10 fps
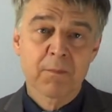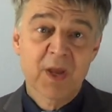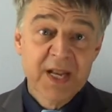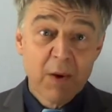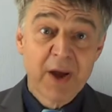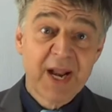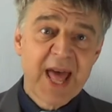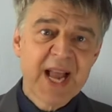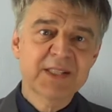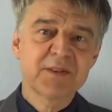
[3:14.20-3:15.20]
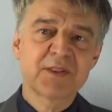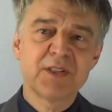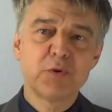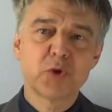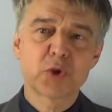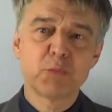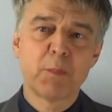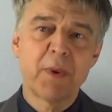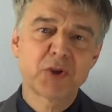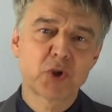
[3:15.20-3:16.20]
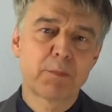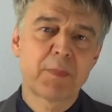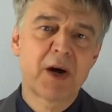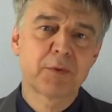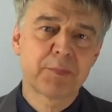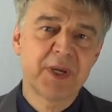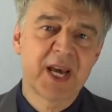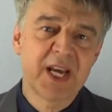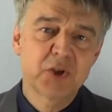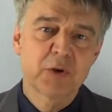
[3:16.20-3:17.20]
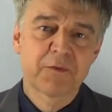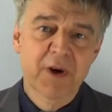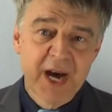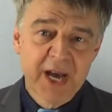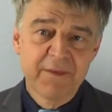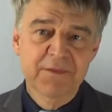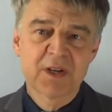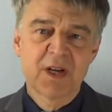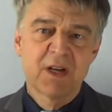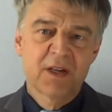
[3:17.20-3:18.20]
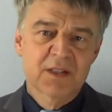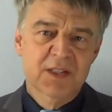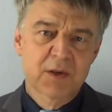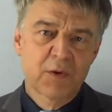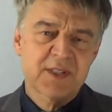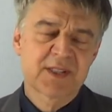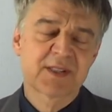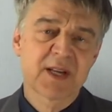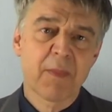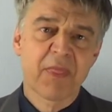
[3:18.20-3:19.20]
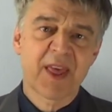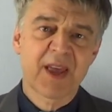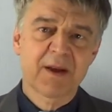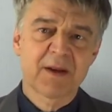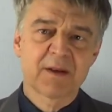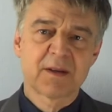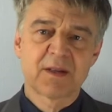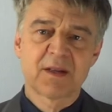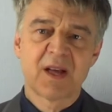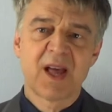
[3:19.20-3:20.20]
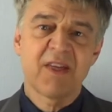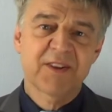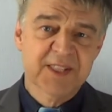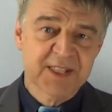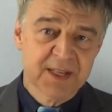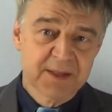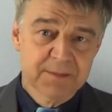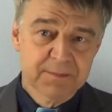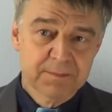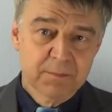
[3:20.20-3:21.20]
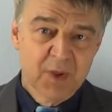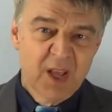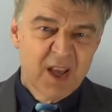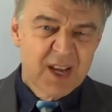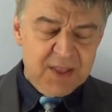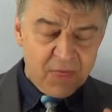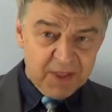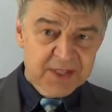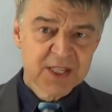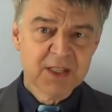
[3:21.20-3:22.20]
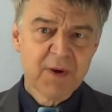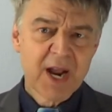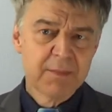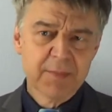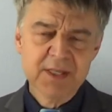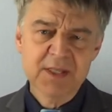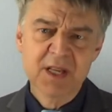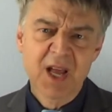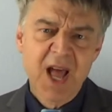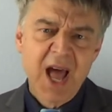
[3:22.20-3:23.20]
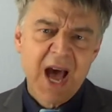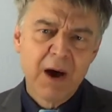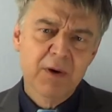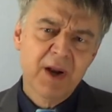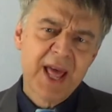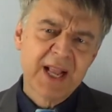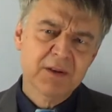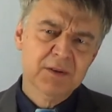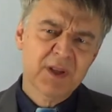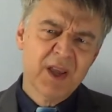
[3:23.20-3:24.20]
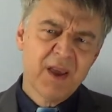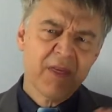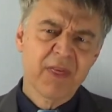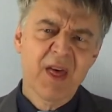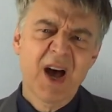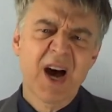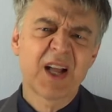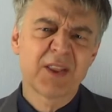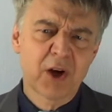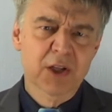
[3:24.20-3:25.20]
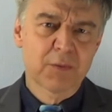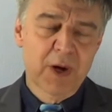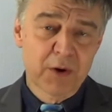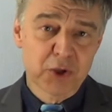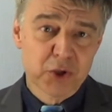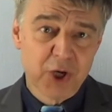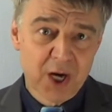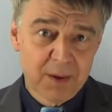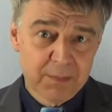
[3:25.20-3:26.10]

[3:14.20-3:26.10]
In our galacto solution, we measured about pH 5, so it's something acidic. In this environment, our galacto teeth are not very sharp.